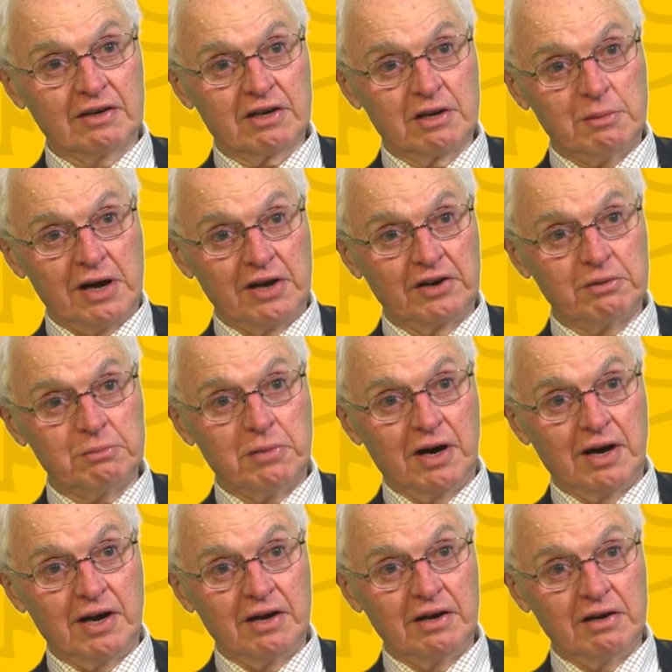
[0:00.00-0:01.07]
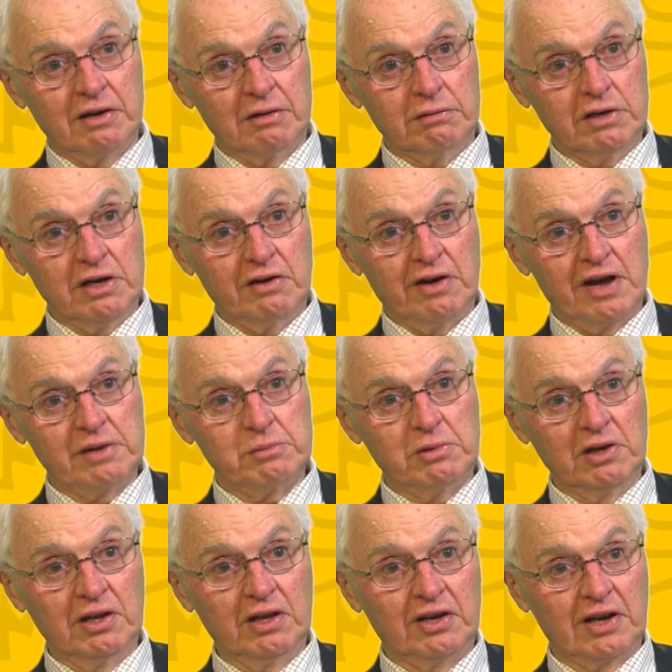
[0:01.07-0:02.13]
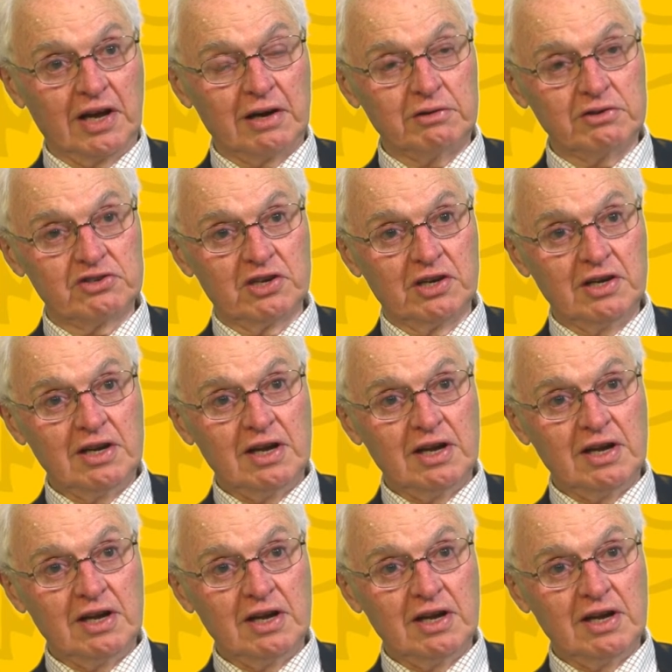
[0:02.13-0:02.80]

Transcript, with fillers: commanded by a Rear Admiral, and I was